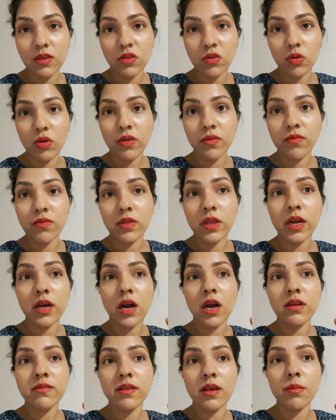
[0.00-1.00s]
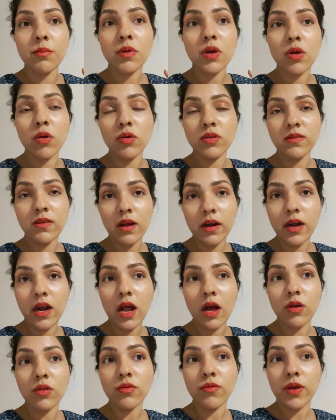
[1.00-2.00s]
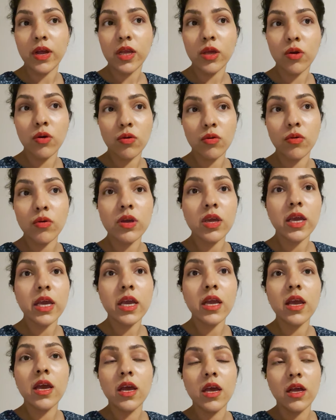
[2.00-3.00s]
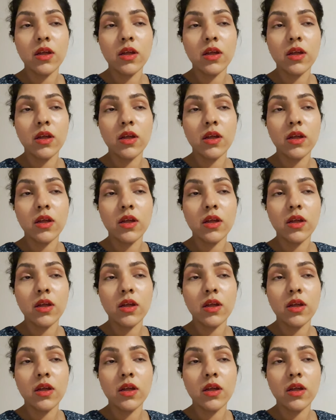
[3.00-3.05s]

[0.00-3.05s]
So if there are some clothes around where you're cooking,